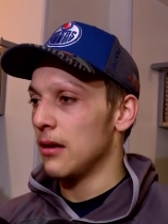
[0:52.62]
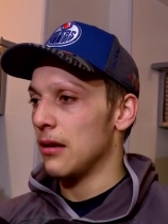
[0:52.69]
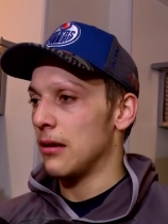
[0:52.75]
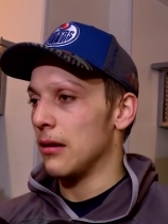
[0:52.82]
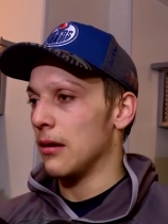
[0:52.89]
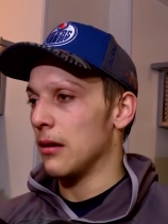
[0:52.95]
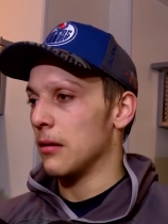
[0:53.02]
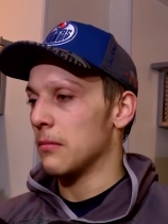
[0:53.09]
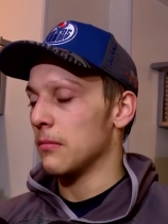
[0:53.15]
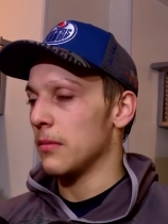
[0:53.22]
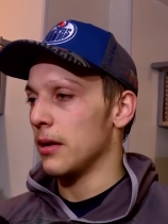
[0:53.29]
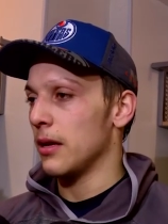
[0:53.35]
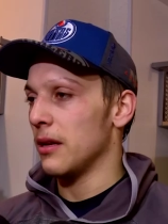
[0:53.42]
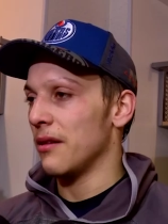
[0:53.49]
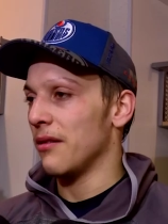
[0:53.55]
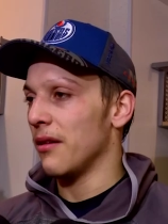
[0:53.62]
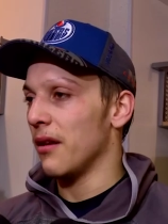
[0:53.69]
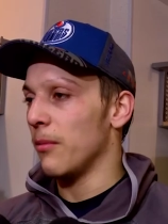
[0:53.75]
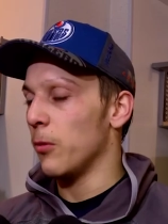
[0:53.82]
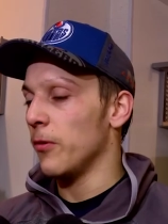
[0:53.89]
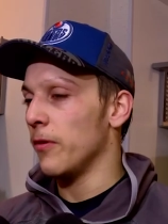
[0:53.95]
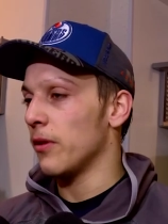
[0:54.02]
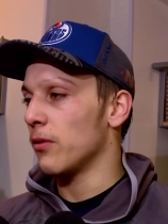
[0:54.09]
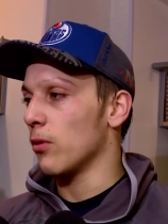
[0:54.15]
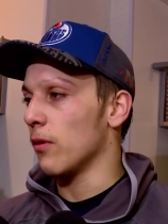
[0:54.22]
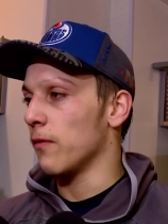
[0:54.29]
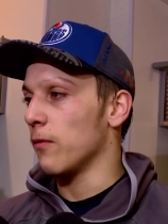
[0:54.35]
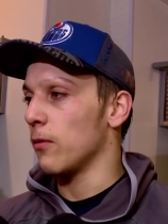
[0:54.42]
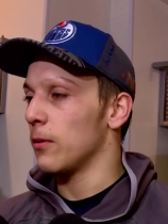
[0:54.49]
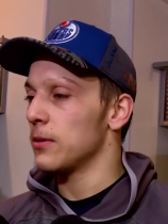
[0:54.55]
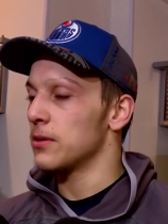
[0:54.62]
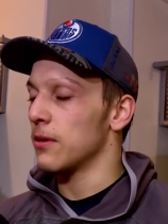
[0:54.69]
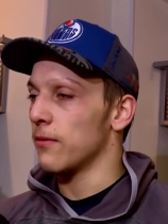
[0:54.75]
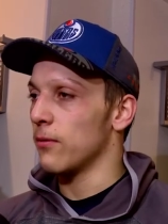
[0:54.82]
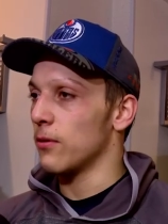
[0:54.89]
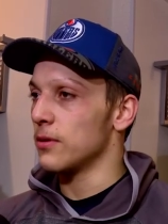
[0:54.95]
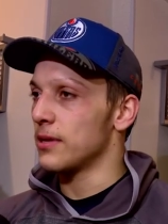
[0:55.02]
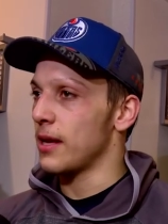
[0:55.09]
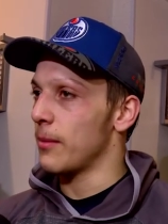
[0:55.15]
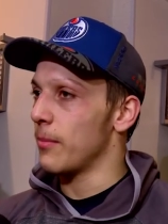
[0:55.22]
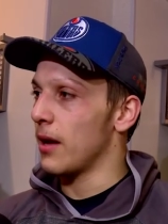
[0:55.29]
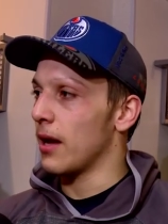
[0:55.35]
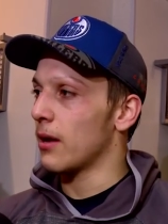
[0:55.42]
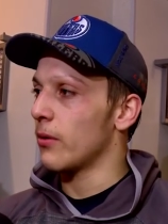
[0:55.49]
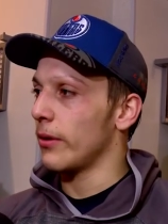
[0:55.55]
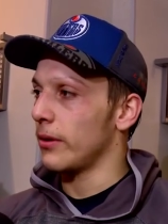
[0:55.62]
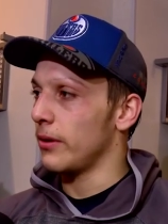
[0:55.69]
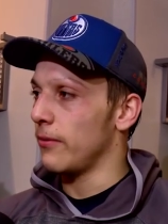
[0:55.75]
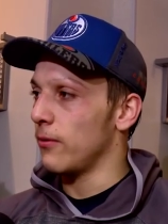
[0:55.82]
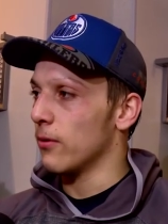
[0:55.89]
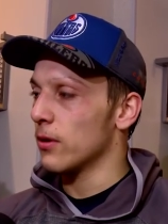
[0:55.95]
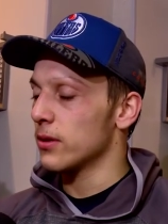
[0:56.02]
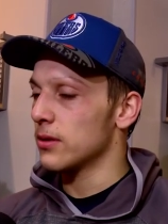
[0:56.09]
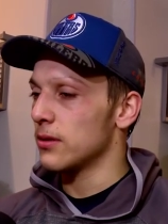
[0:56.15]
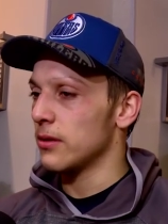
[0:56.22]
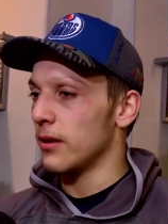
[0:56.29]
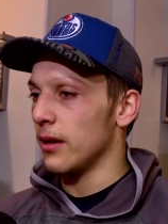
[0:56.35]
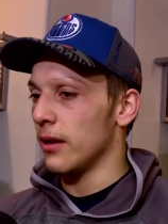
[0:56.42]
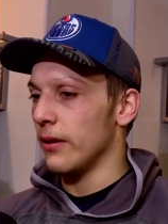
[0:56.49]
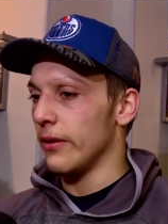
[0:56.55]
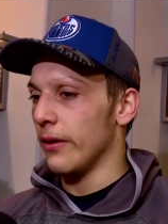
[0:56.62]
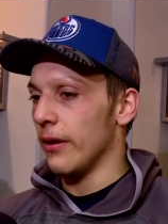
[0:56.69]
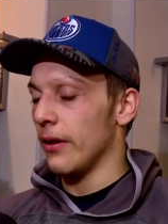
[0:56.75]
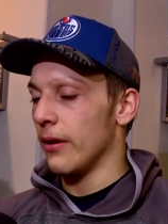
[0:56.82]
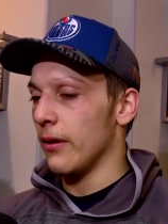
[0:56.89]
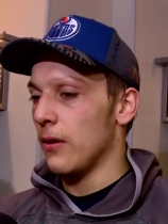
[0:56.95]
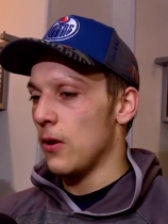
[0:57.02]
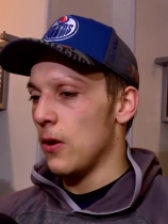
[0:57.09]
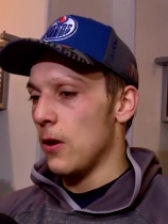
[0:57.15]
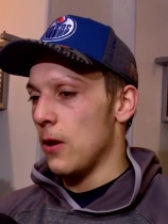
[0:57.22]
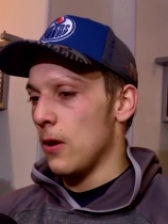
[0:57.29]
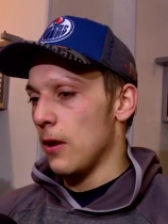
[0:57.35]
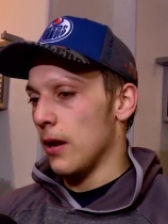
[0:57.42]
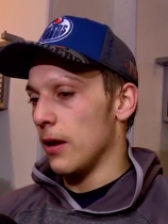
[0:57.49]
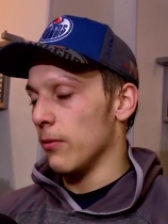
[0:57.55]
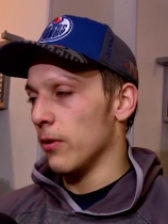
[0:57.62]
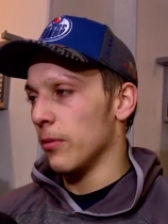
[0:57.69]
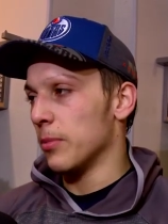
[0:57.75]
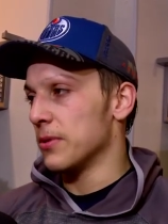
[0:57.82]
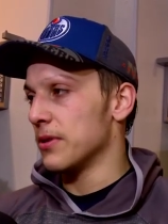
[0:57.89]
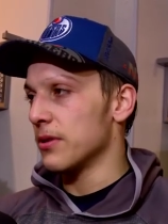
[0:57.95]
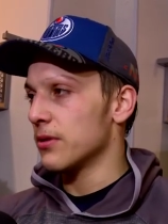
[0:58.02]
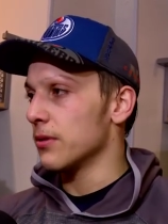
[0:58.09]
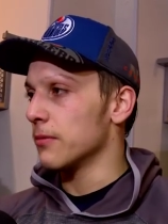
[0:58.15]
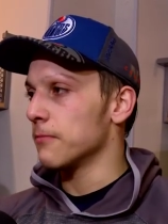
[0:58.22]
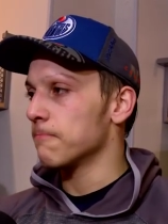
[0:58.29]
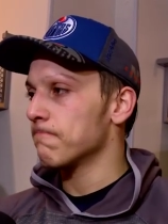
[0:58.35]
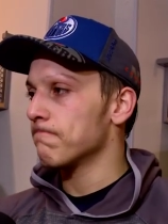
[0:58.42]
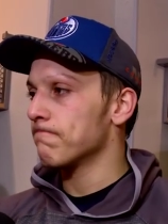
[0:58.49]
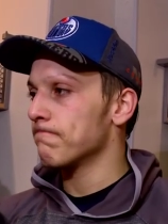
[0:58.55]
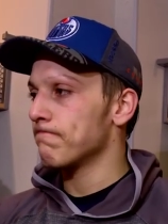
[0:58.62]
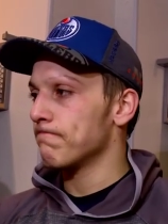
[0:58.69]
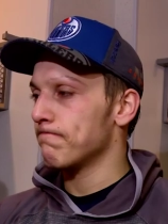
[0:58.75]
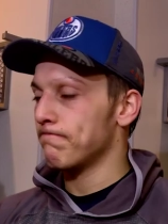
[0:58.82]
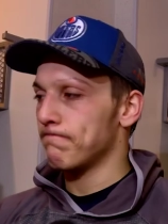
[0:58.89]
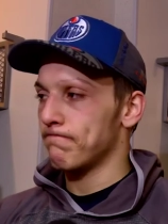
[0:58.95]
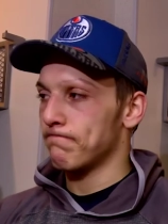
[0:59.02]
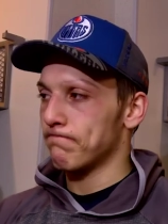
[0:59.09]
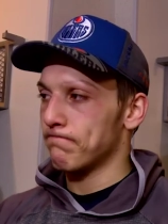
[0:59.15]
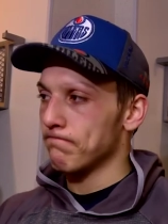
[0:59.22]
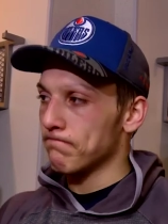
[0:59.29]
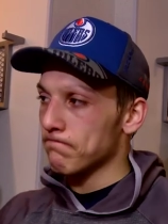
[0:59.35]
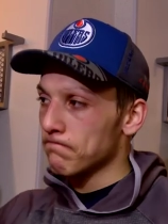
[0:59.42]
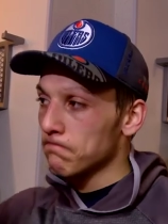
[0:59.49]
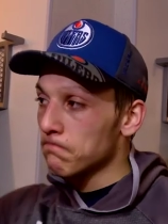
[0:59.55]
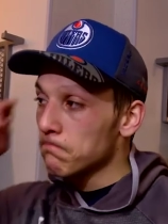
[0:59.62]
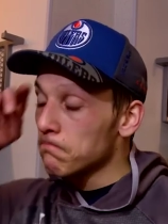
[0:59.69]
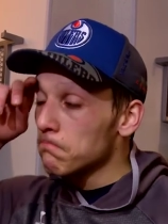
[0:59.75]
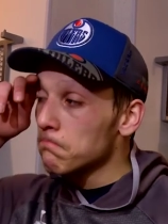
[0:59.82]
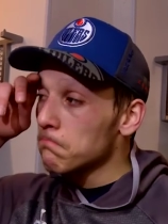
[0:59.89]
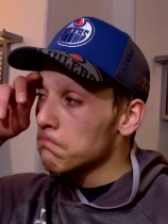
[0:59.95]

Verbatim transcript: um, and uh, moving it to our forwards. Our forwards came back quickly for us, and uh, and we're in position. Does this team surprise itself